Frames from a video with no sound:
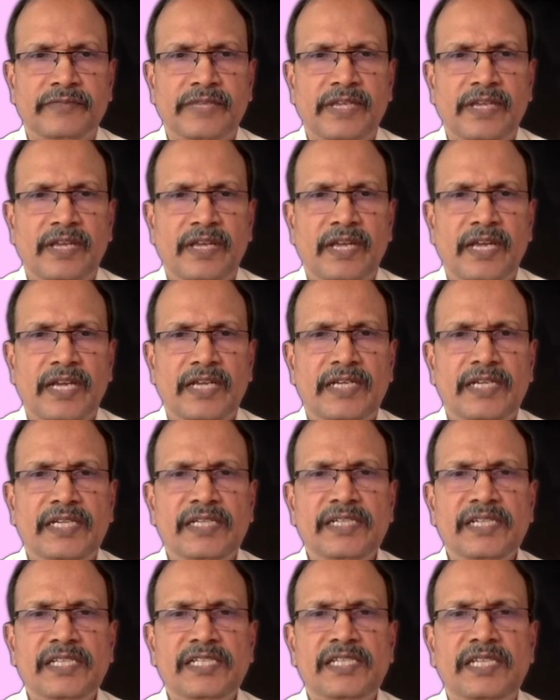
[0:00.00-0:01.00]
And
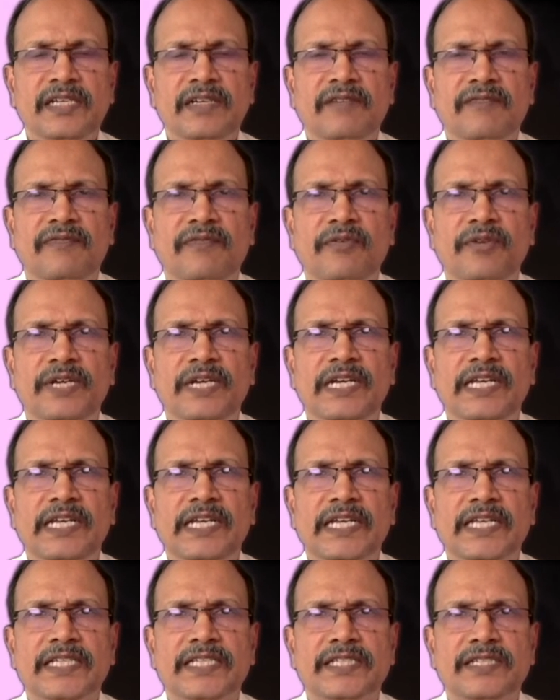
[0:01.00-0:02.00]
intestinal fluid
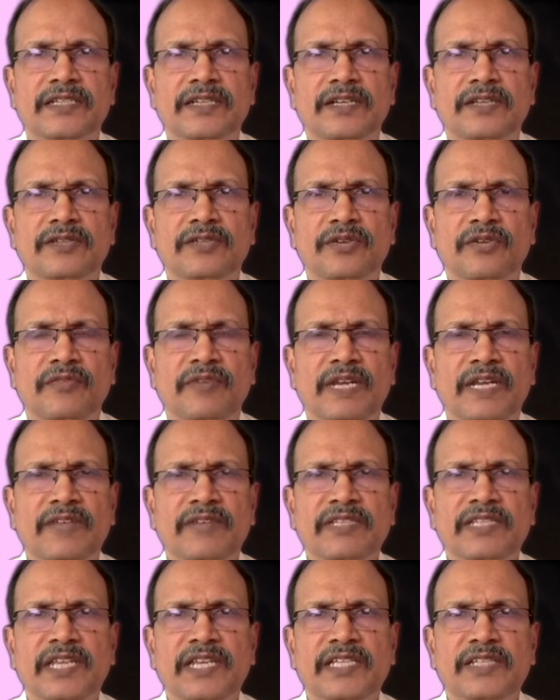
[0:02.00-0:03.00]
leakage. So whenever
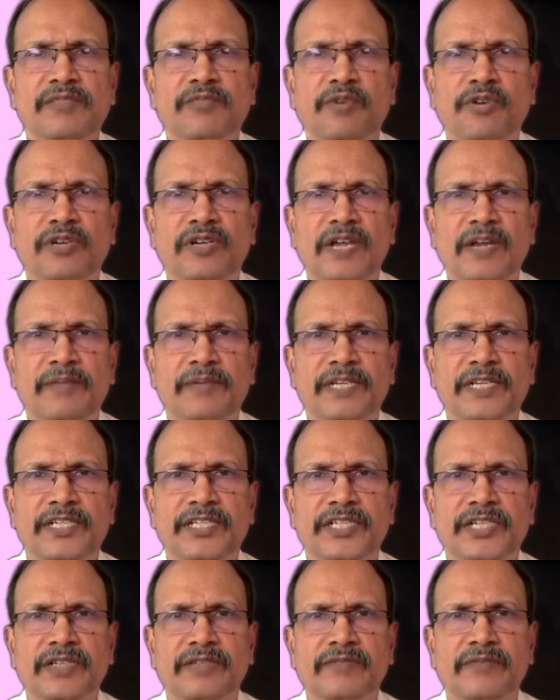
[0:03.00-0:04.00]
there is portal
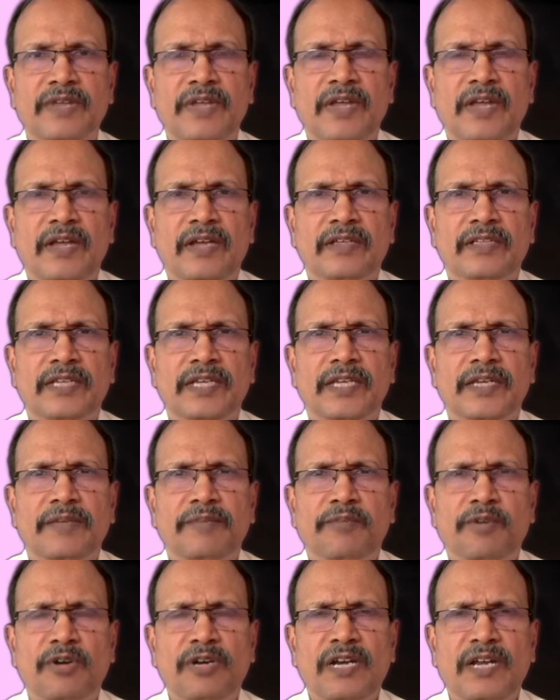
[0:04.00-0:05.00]
hypertension, the
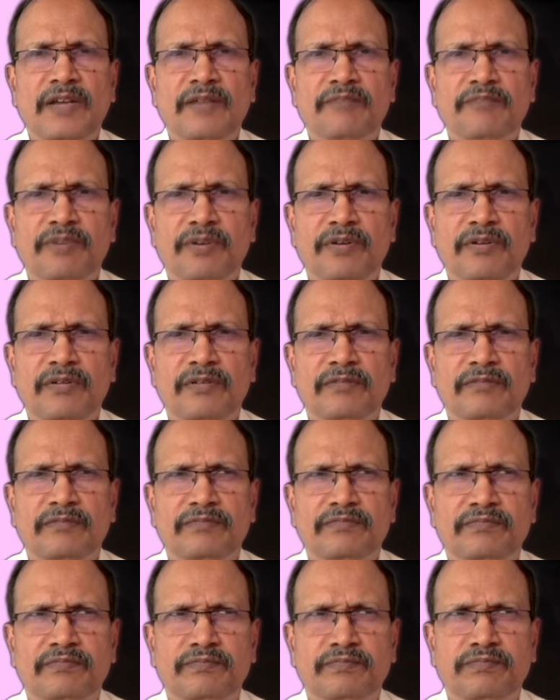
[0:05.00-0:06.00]

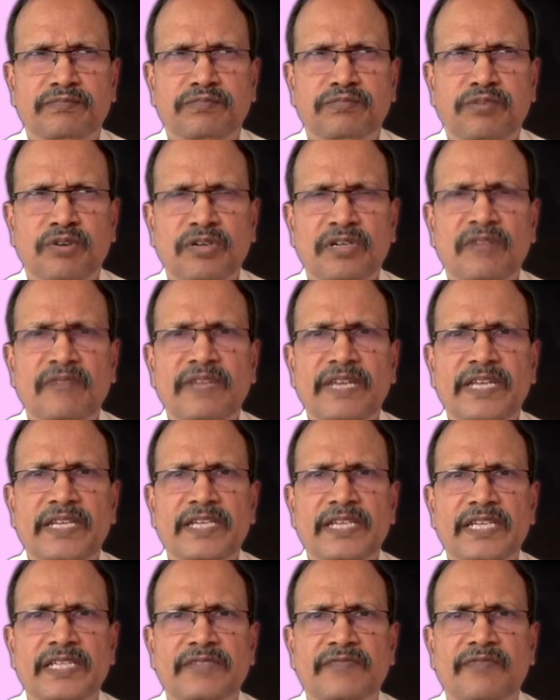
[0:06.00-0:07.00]
portal vein
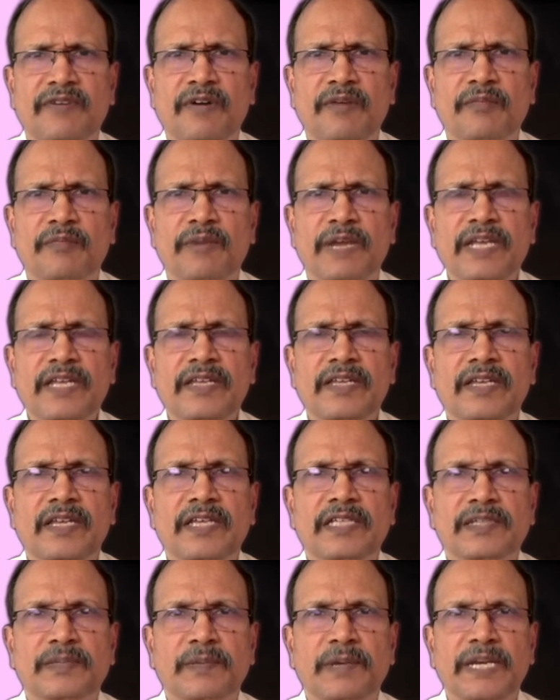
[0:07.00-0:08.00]
is formed by
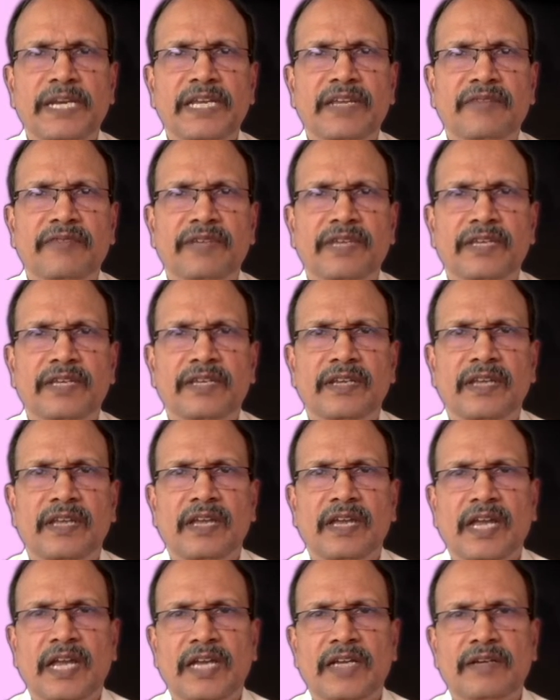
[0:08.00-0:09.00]
splenic vein
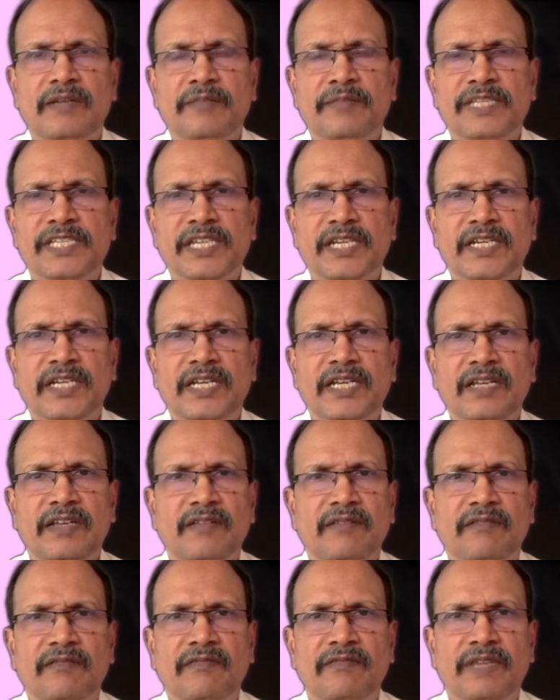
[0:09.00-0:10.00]
and mesenteric
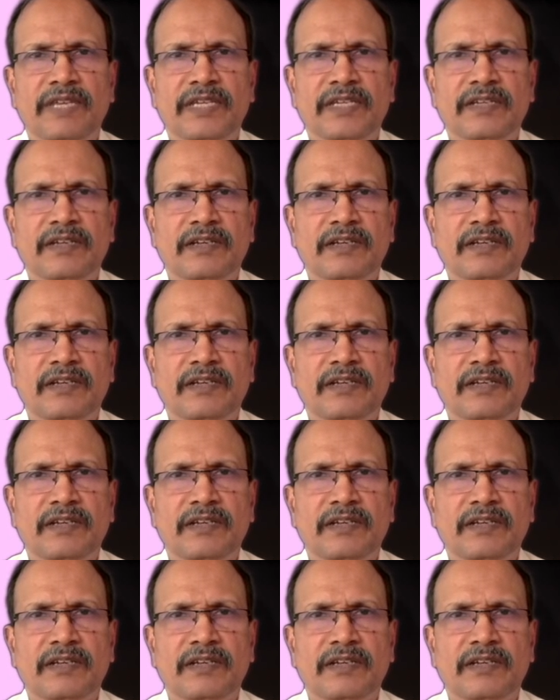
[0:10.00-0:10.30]
vein